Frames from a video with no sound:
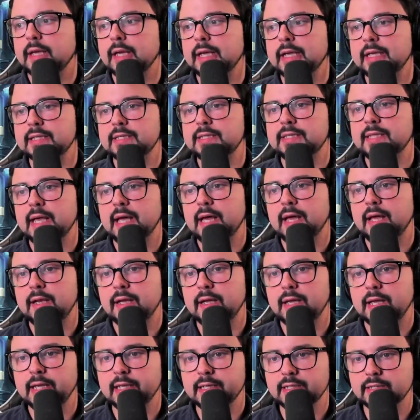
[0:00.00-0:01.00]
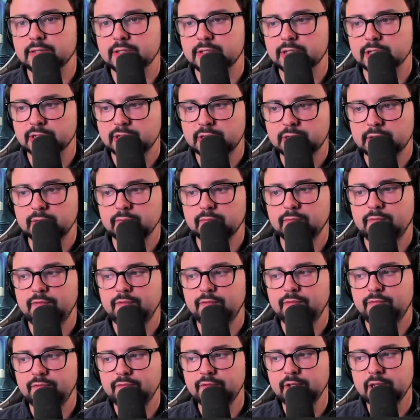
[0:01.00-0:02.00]
is that it just
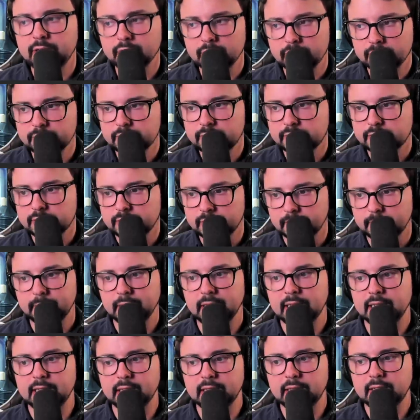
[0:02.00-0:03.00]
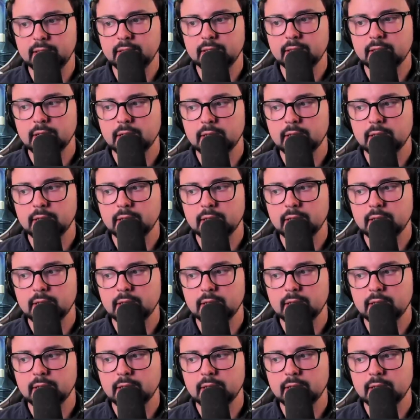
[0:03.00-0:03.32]
feels to me